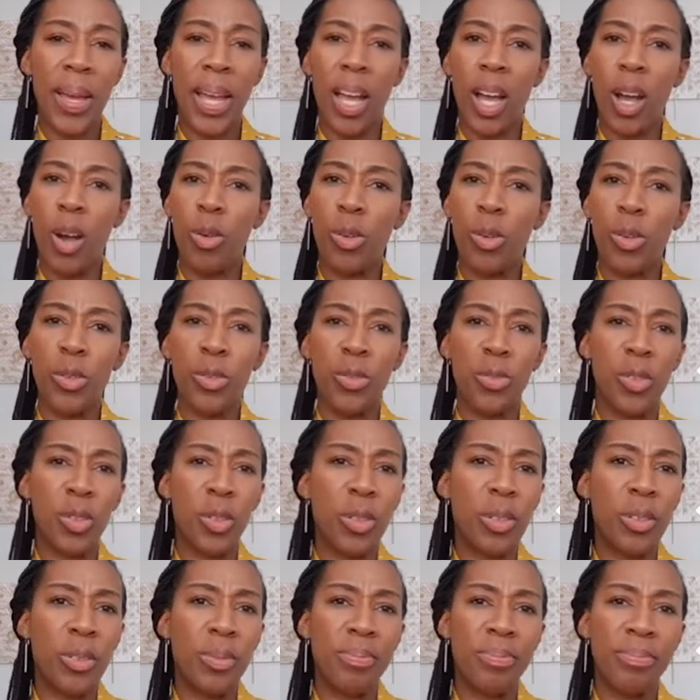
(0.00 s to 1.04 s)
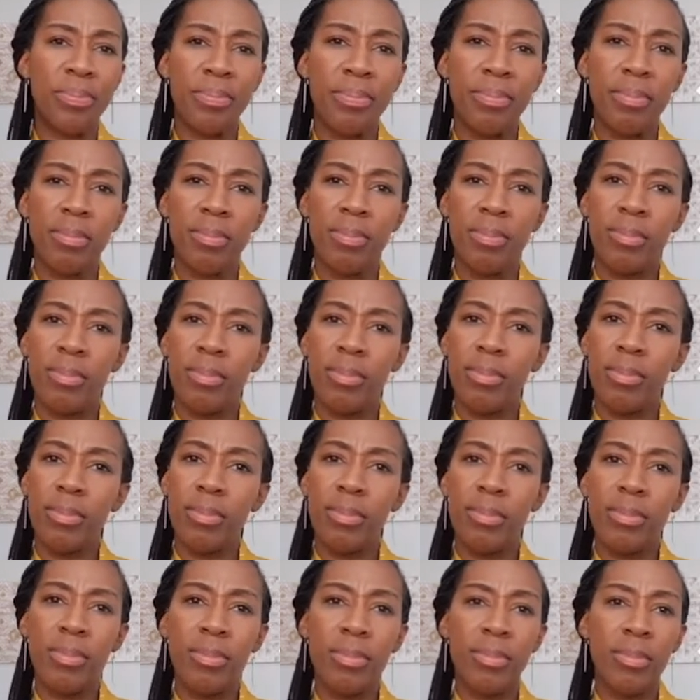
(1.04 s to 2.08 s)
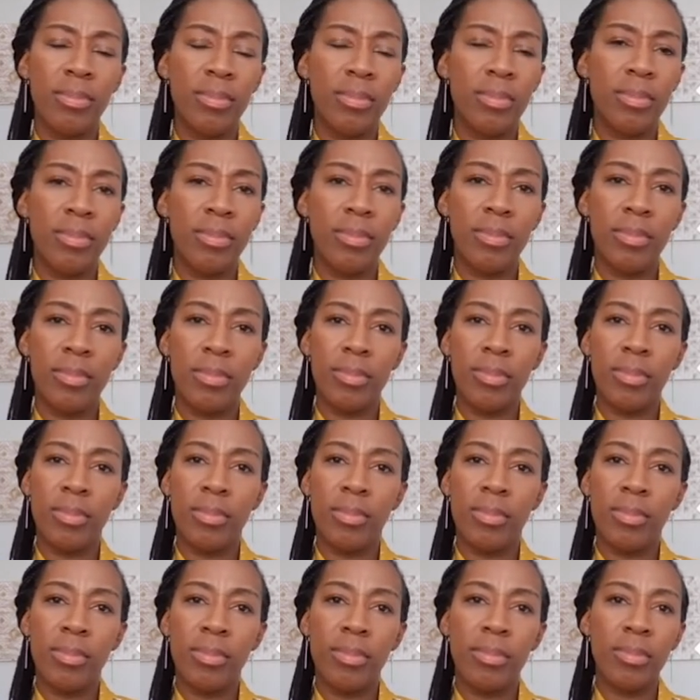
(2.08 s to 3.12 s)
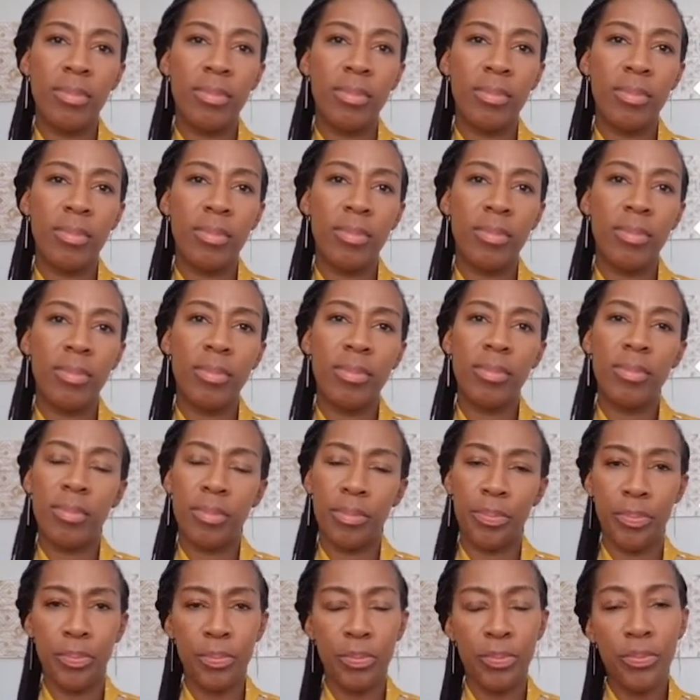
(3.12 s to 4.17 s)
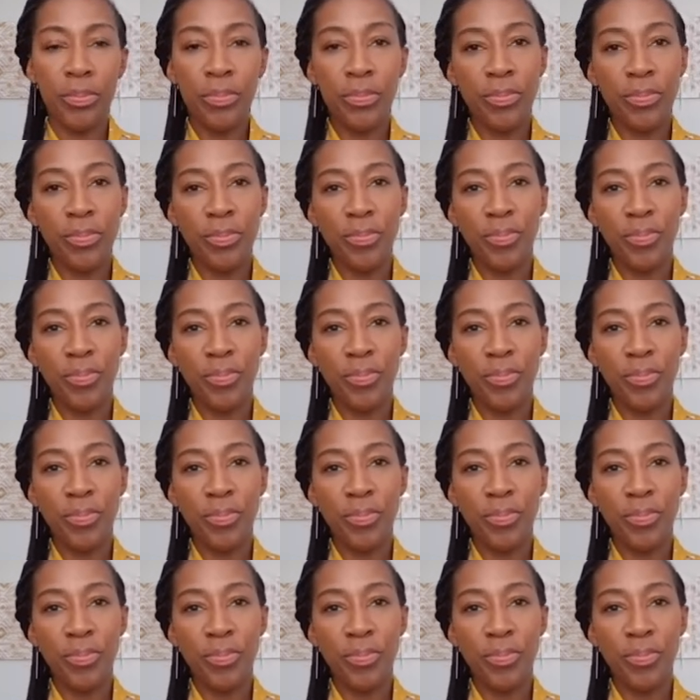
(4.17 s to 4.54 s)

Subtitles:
This person isn't speaking.